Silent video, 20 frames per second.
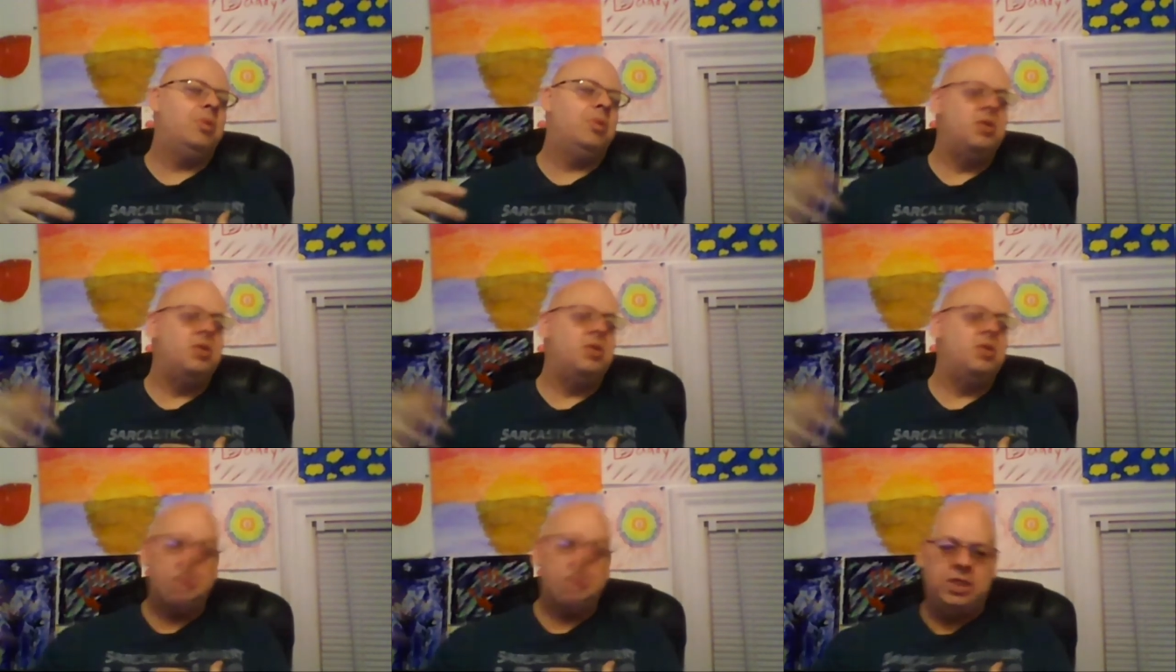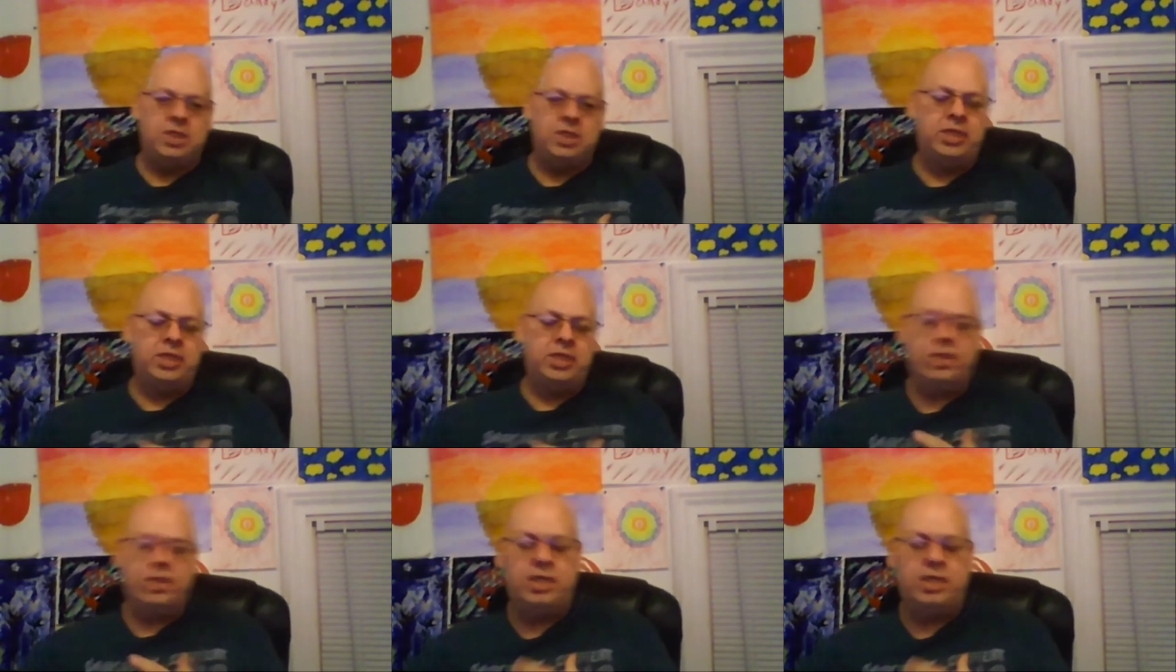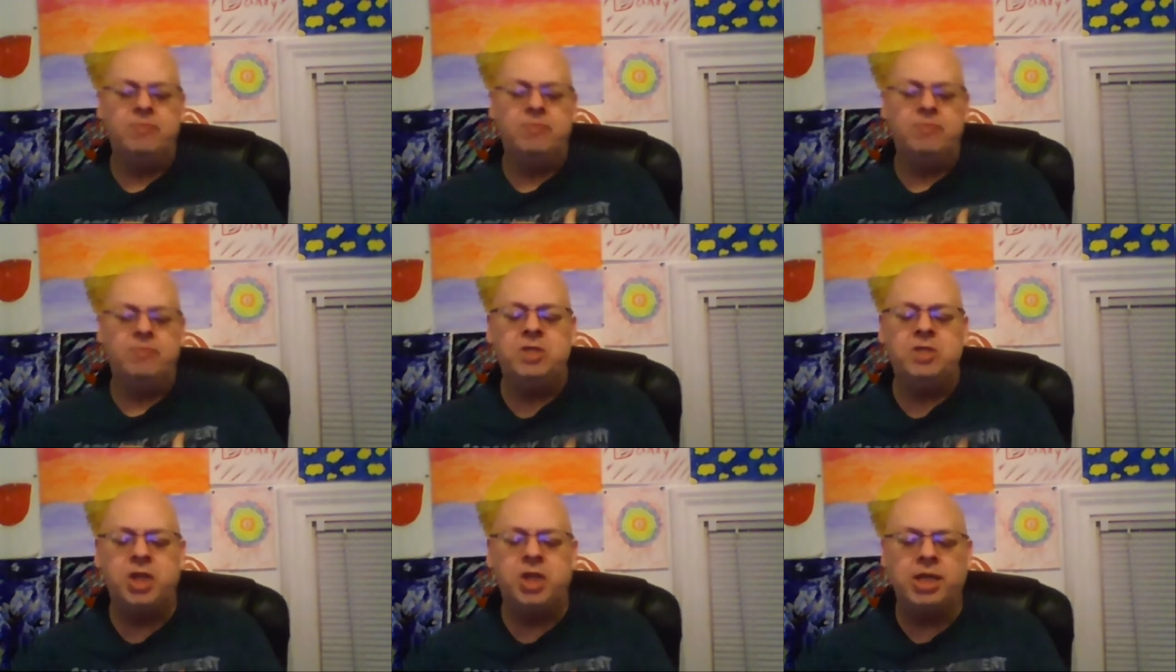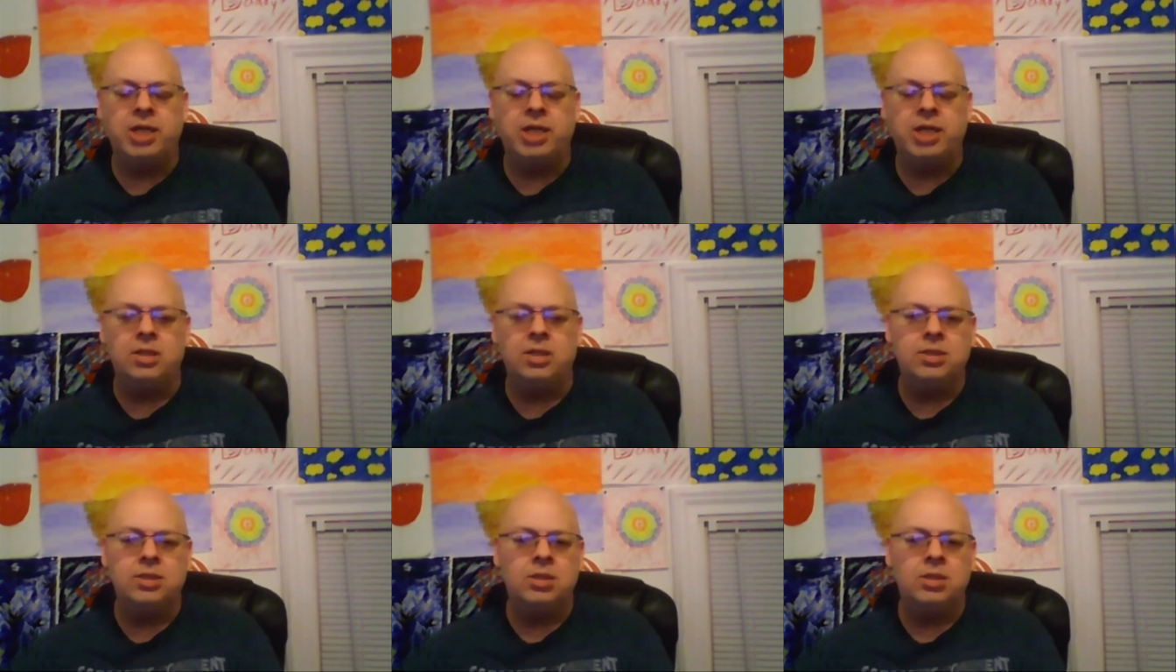a
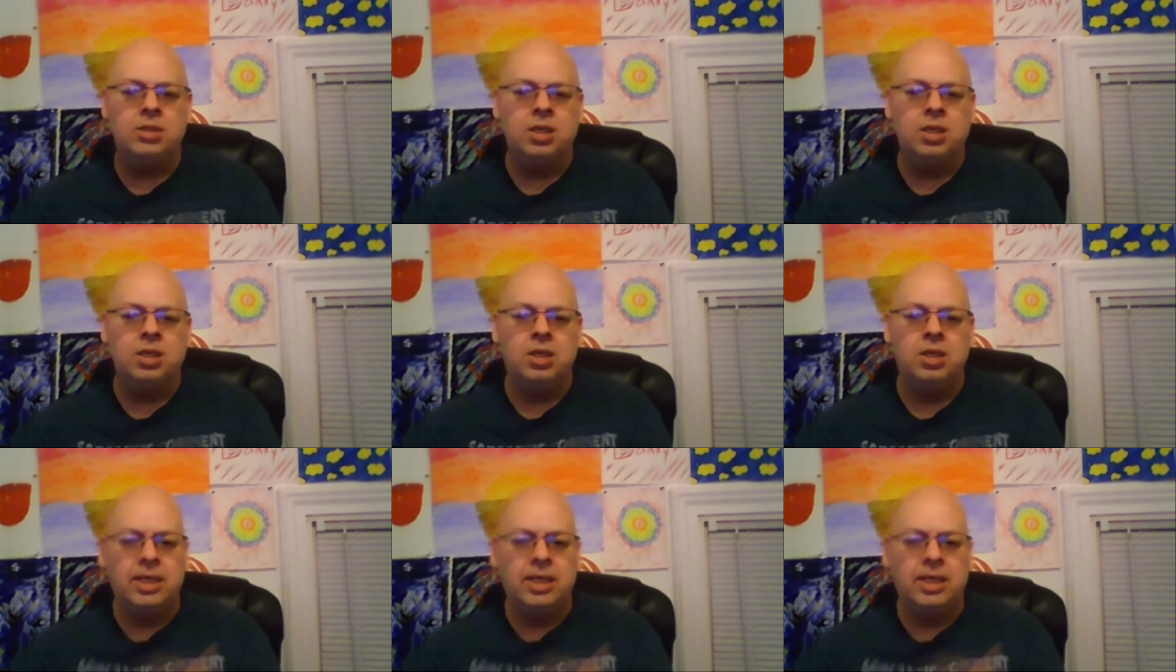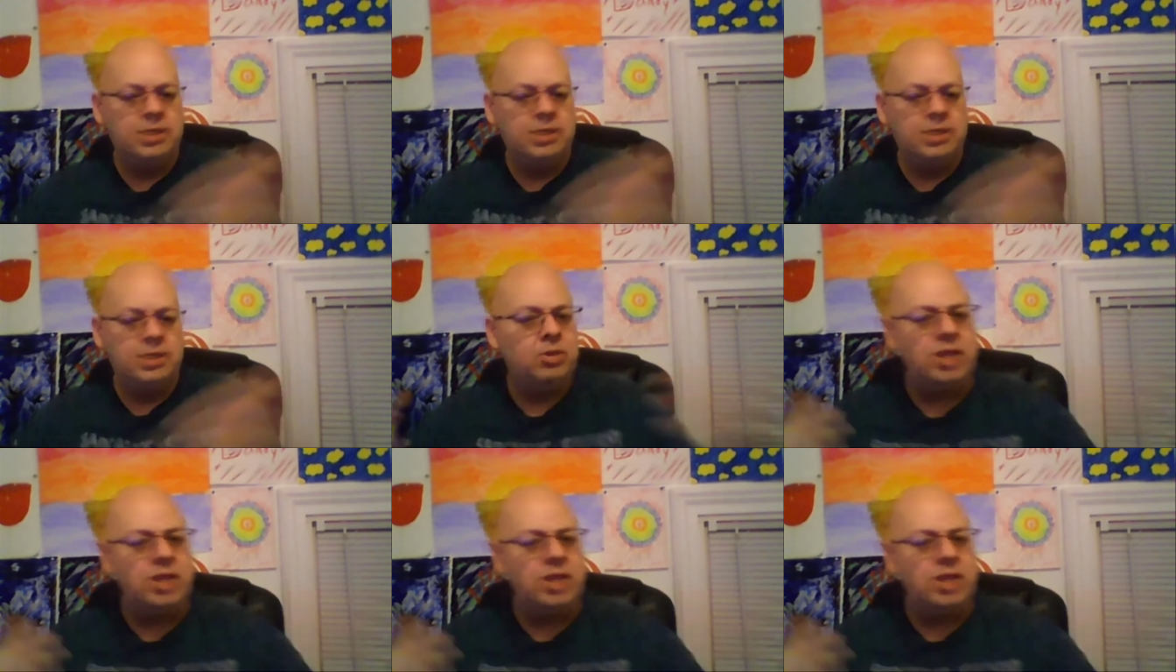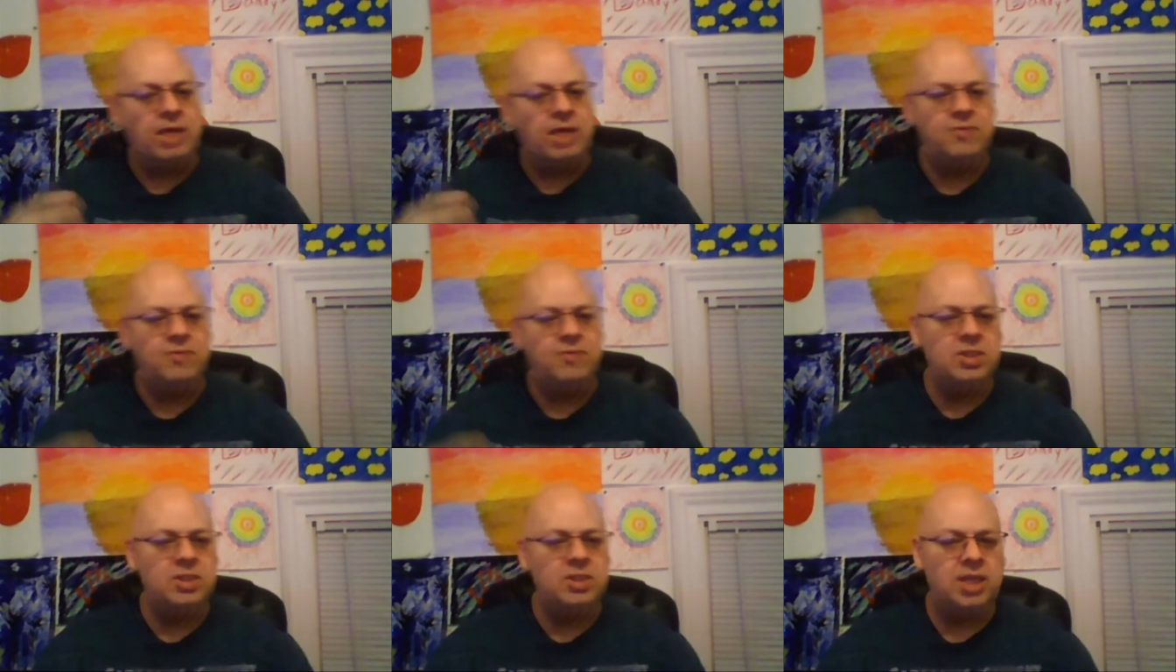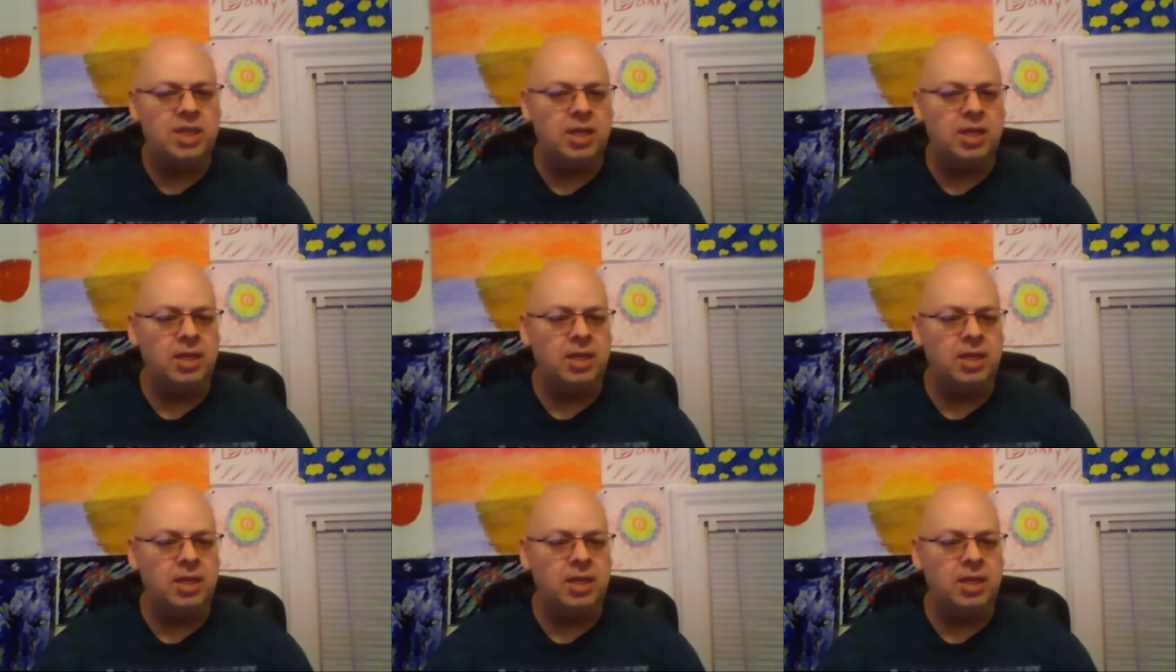chance and see what they have to say?